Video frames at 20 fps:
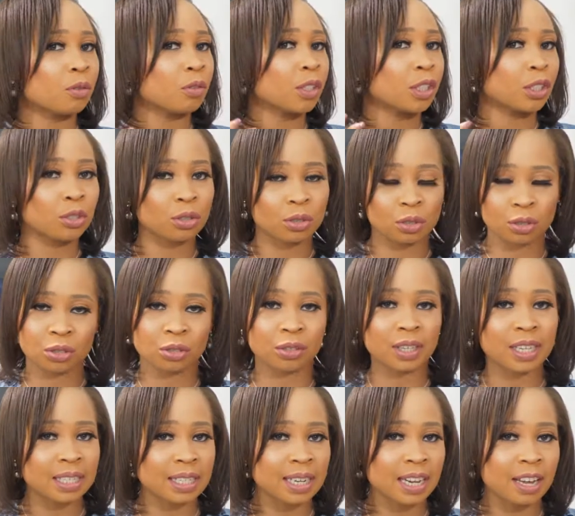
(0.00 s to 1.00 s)
reduce your
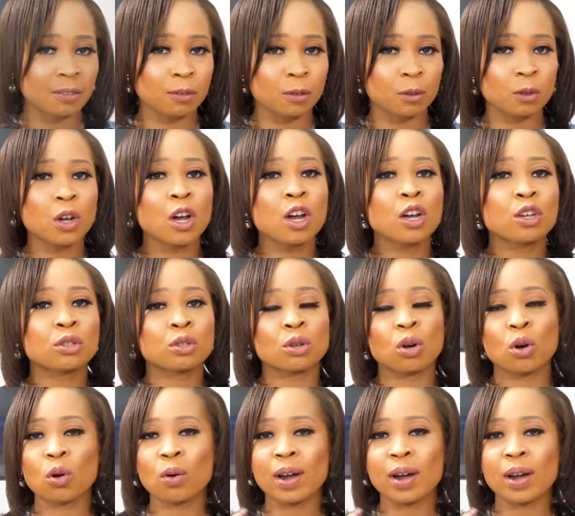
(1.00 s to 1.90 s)
stress level. So